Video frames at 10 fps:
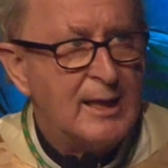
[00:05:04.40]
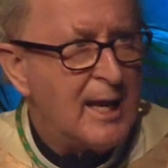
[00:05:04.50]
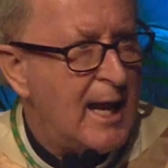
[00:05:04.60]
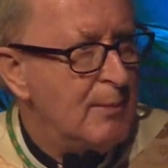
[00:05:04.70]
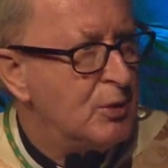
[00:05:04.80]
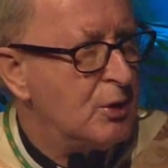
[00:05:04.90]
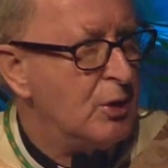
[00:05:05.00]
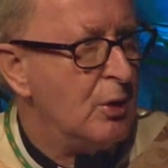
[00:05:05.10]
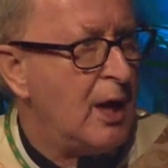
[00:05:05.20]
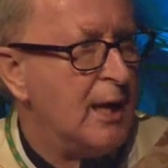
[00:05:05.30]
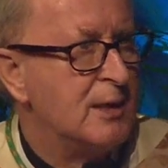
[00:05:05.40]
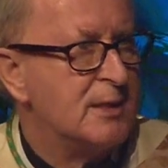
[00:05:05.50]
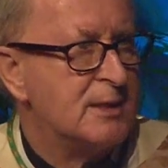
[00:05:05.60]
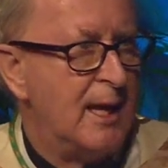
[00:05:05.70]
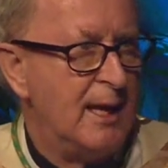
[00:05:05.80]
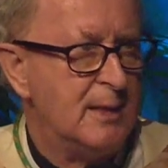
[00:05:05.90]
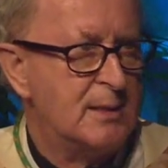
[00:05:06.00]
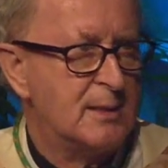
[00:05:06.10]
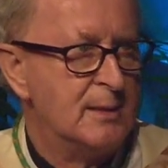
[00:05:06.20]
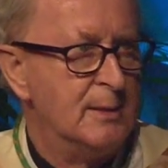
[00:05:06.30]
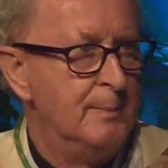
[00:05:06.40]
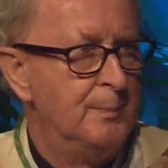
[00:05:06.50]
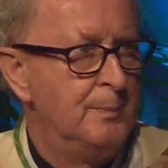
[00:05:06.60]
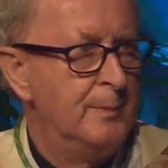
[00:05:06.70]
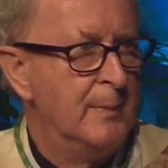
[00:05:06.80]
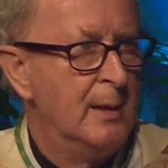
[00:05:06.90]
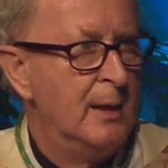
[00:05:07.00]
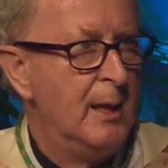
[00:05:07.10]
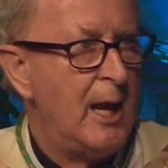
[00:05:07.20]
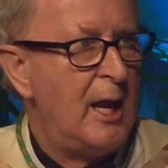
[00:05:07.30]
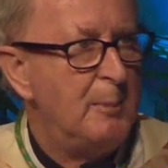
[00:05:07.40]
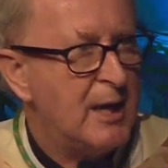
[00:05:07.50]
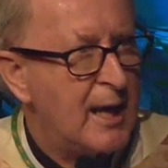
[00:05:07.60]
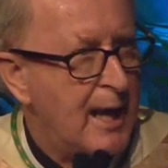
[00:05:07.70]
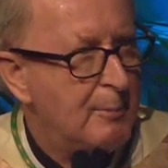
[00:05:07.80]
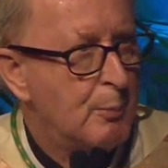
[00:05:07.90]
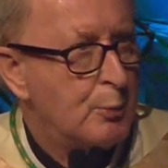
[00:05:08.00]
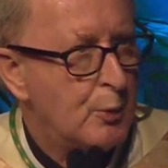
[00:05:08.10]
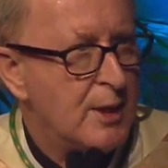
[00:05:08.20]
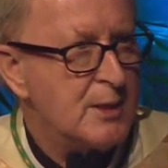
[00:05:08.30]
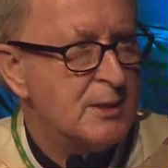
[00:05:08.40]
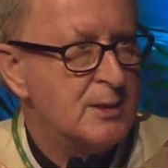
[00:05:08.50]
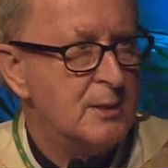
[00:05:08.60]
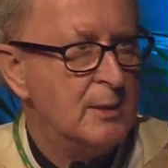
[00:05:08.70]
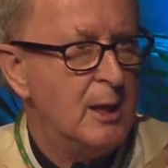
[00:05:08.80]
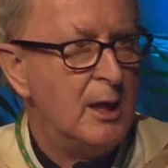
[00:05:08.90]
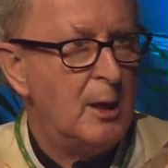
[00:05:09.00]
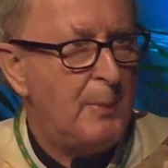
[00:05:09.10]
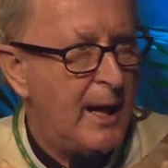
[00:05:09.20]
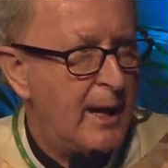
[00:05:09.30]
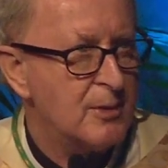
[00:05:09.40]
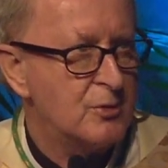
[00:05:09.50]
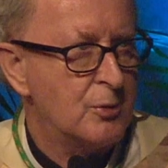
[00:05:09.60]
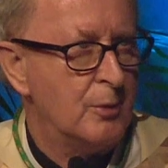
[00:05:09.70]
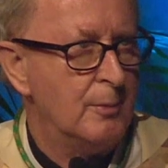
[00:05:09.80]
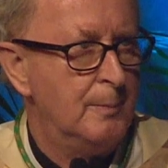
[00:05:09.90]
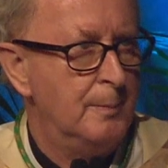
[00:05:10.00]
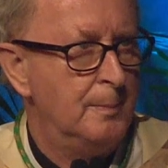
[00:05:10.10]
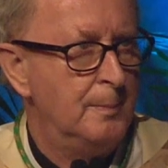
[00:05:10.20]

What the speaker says: I came to the United States and I became a priest and a pastor.